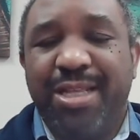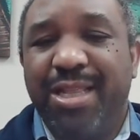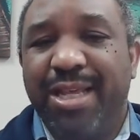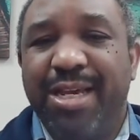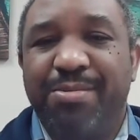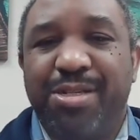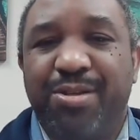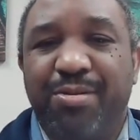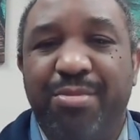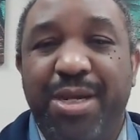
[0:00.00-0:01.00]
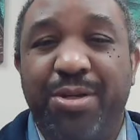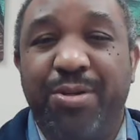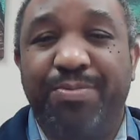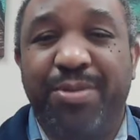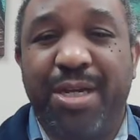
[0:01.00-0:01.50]
the ligaments are the
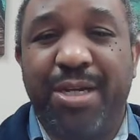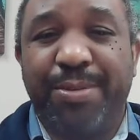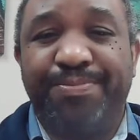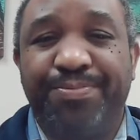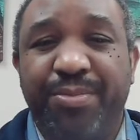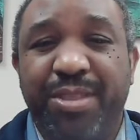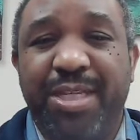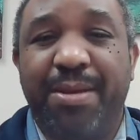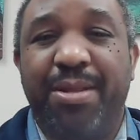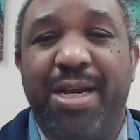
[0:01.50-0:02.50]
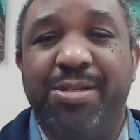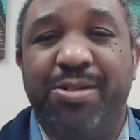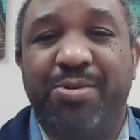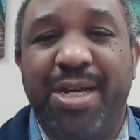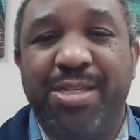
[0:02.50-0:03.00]
major
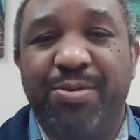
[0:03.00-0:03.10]
stabilizers, right?